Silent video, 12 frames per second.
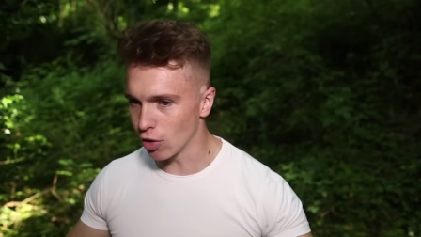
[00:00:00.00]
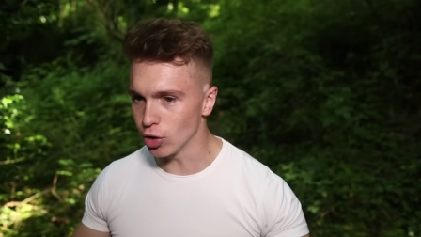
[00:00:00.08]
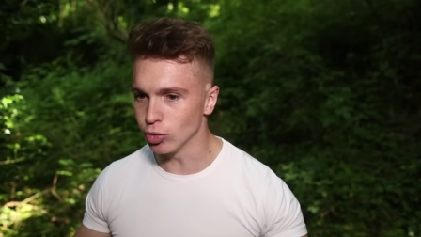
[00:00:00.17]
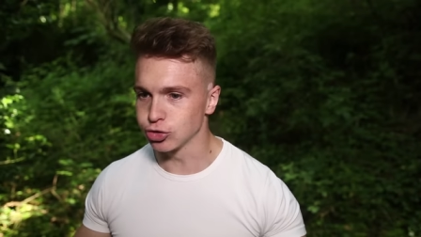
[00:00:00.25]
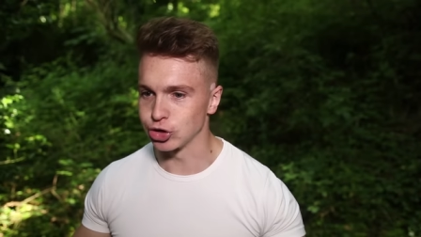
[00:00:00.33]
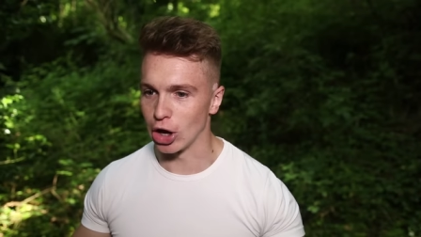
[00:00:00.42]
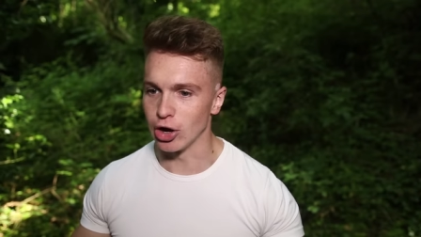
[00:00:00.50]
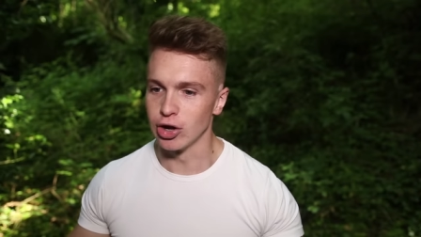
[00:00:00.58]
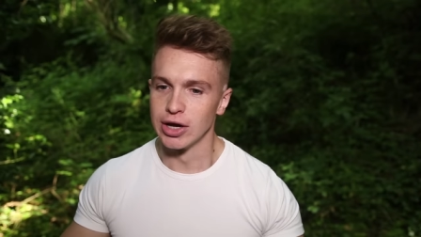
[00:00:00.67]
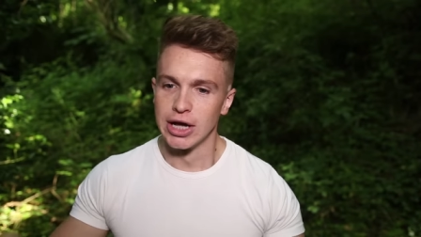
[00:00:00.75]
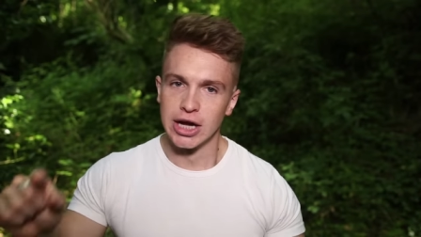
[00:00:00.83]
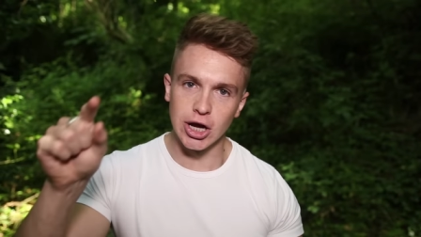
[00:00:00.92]
are also
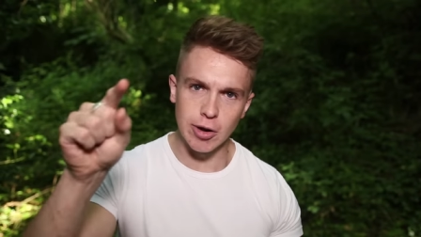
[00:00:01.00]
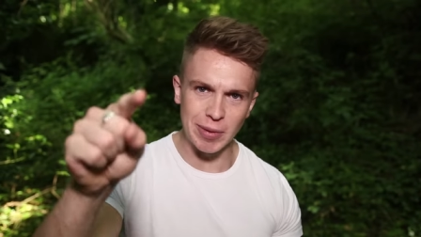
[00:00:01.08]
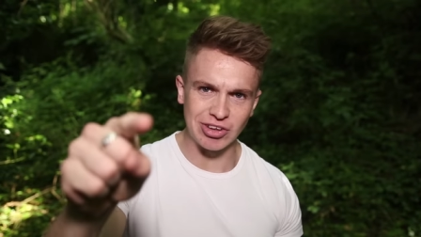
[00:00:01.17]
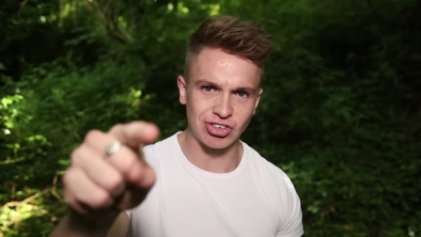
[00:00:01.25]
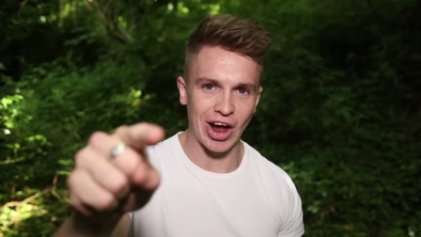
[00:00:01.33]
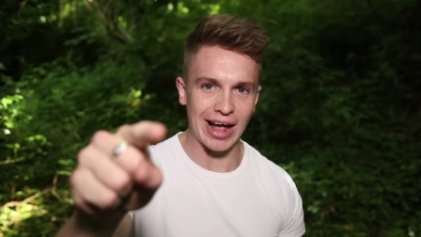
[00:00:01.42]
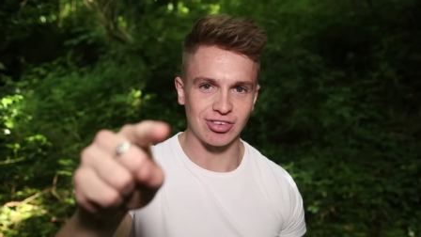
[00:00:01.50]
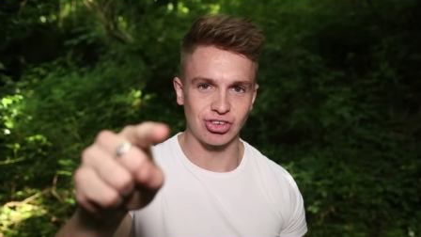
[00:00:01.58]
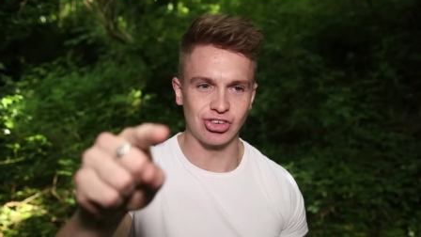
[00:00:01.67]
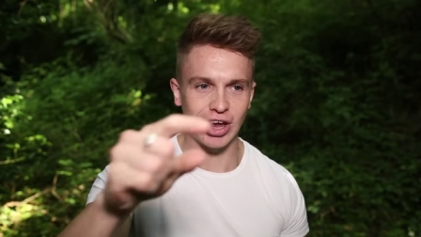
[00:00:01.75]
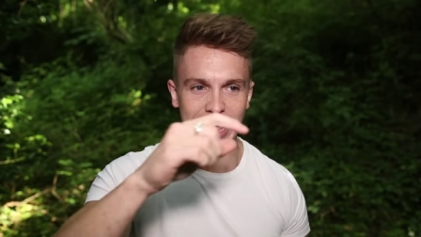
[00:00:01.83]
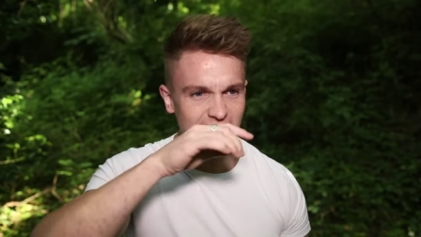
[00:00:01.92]
going to be chatting
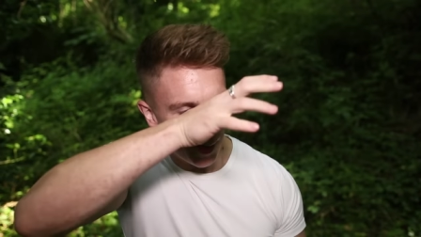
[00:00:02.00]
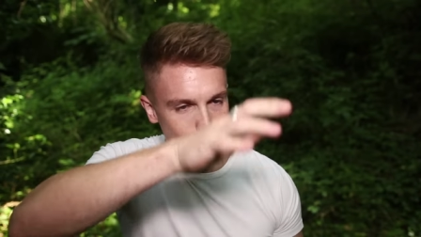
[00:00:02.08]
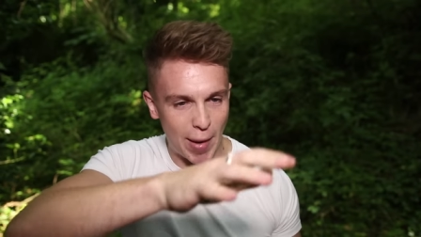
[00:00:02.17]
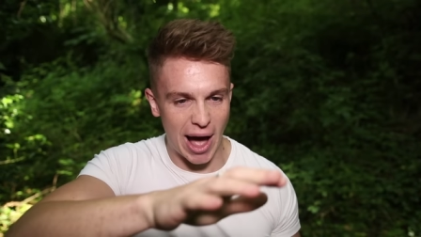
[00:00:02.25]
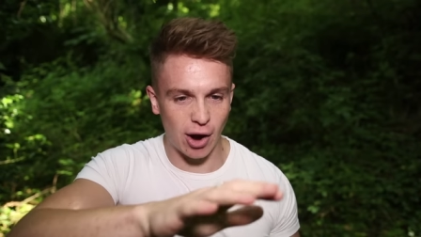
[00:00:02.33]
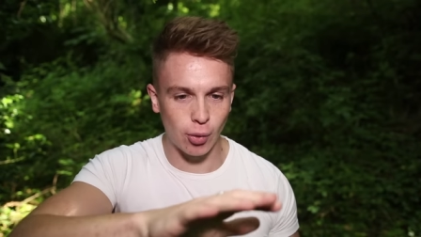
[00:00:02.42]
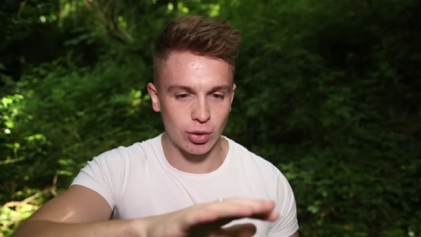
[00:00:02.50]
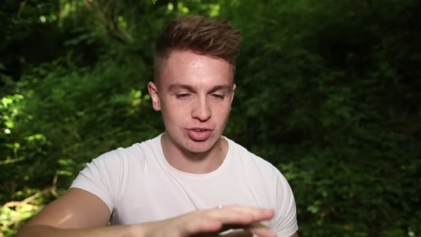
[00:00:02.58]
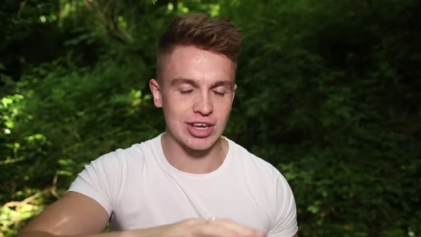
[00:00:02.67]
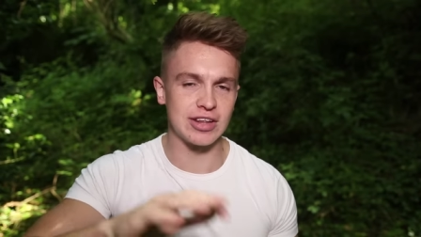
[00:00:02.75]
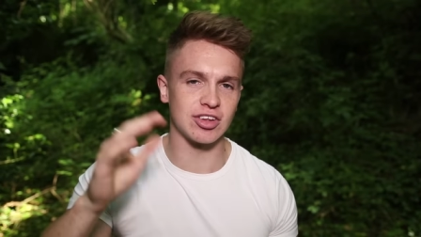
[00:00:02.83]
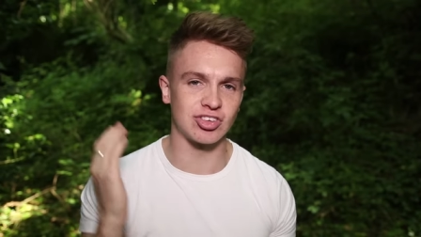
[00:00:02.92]
about, was
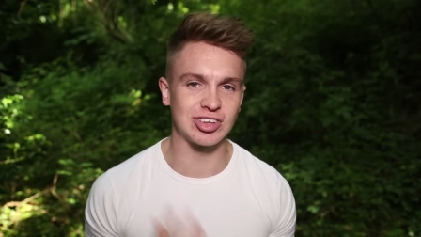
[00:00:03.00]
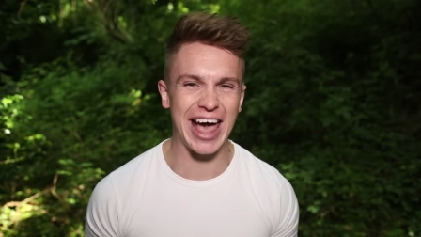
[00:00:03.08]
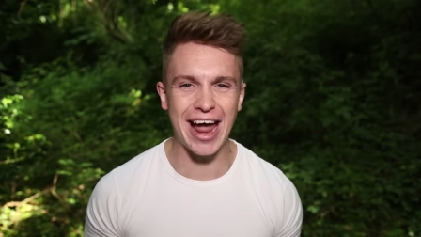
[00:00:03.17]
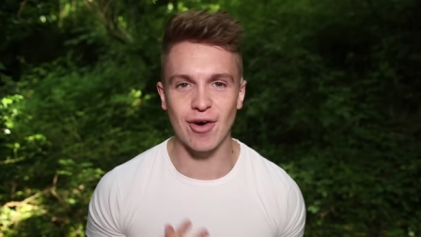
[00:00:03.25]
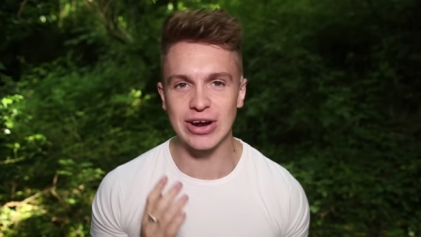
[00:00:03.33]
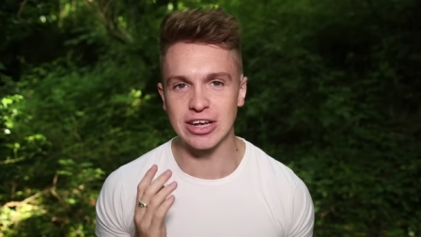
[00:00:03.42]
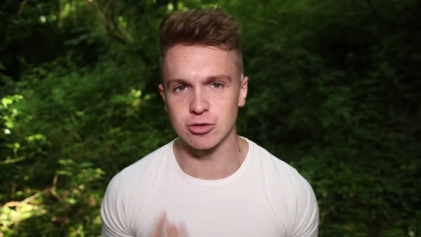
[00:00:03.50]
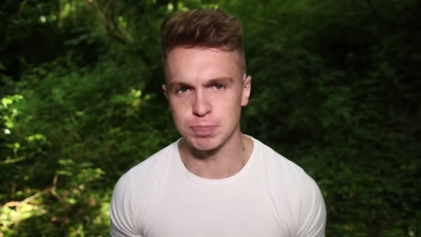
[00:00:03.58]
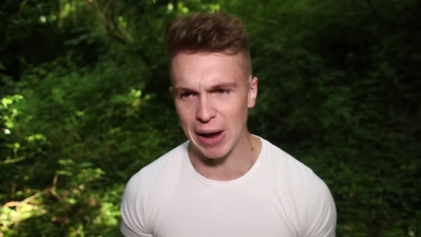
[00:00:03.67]
it the scariest